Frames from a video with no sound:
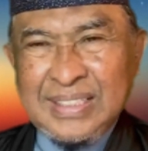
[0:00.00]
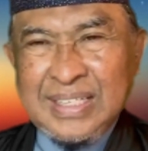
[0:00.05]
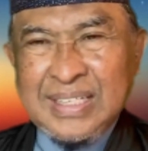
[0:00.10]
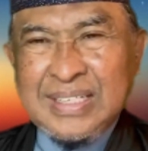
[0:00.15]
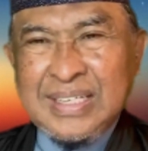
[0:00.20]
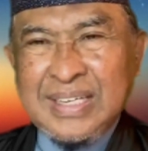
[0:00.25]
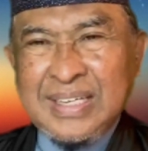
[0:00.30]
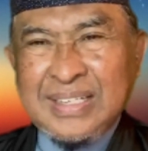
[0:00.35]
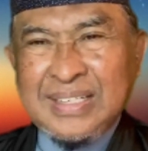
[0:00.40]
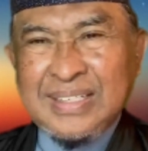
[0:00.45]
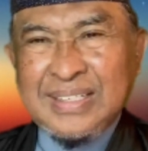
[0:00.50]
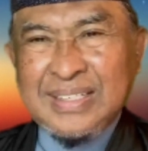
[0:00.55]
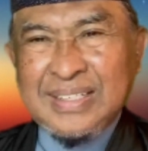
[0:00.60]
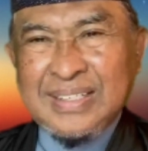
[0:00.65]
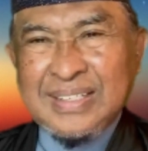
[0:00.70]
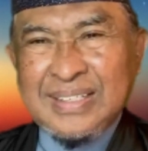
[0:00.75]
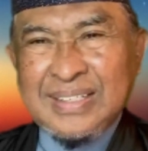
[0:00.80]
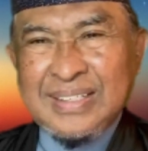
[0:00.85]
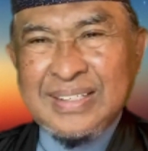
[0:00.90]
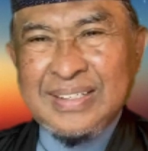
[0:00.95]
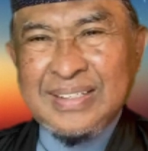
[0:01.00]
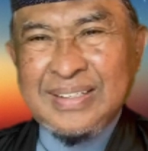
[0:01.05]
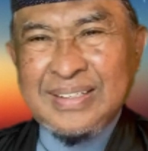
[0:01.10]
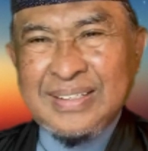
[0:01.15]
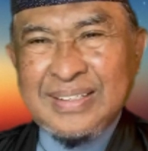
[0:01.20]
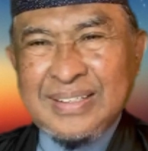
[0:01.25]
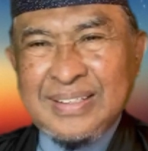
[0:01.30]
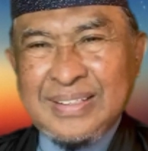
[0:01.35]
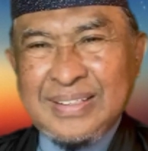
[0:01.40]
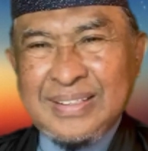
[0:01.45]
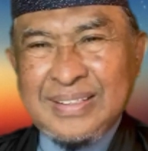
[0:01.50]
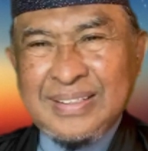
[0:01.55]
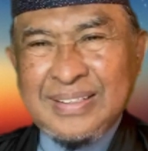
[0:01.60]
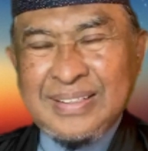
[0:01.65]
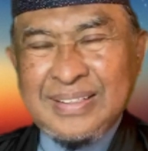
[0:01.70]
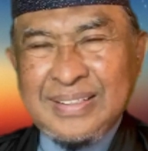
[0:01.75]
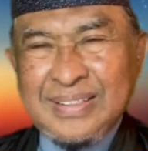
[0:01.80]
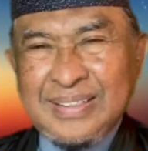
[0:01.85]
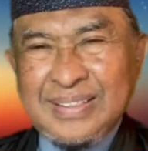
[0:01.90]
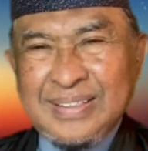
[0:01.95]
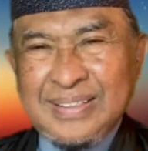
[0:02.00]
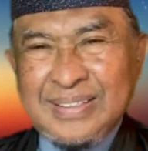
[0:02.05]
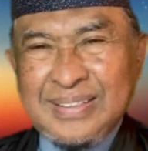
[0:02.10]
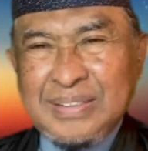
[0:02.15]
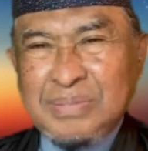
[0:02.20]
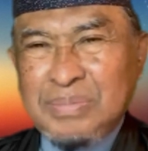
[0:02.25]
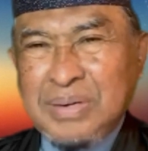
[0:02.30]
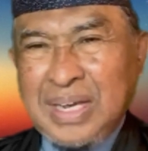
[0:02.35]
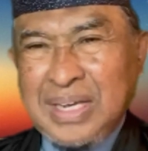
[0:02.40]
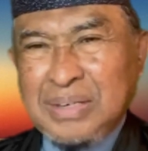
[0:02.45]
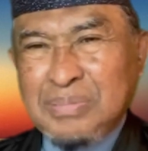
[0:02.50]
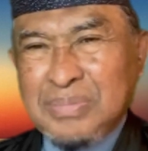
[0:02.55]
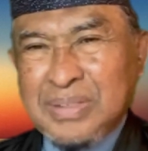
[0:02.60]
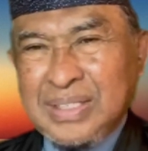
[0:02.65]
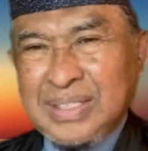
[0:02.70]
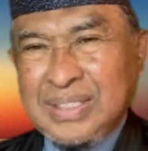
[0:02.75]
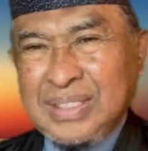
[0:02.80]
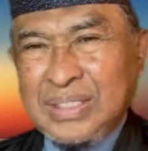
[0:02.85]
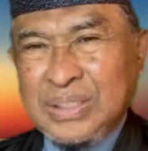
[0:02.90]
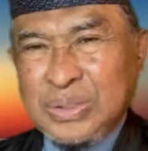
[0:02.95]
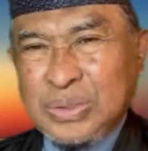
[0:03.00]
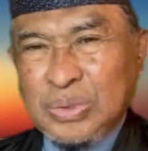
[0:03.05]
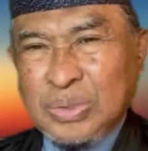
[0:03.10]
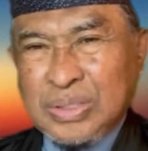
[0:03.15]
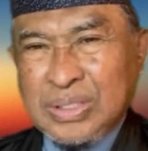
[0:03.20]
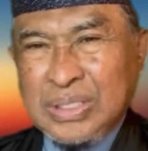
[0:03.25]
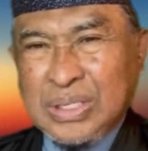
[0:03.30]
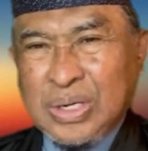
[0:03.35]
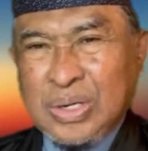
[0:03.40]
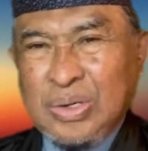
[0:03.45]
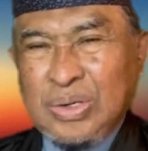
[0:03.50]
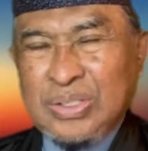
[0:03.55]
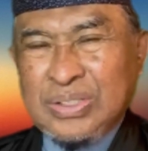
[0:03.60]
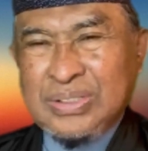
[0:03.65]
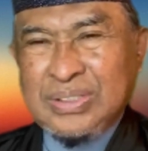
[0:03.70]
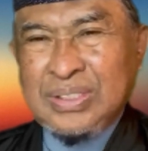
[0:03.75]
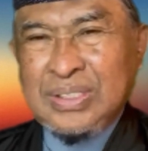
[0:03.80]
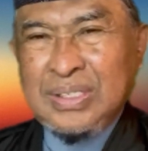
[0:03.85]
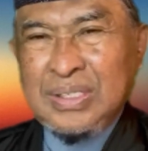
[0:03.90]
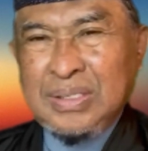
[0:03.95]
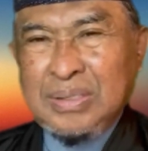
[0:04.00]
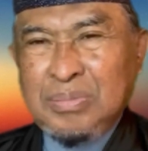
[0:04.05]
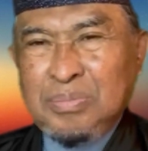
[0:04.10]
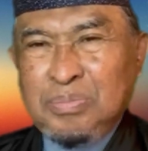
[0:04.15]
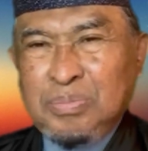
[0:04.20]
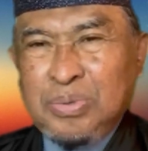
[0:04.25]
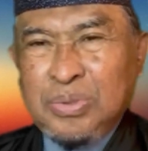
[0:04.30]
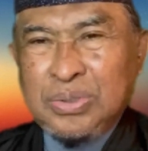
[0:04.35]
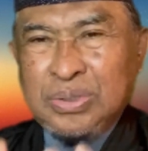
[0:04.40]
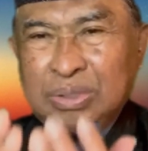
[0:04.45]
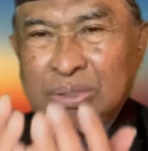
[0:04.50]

And then the blind man, he took the clothes, put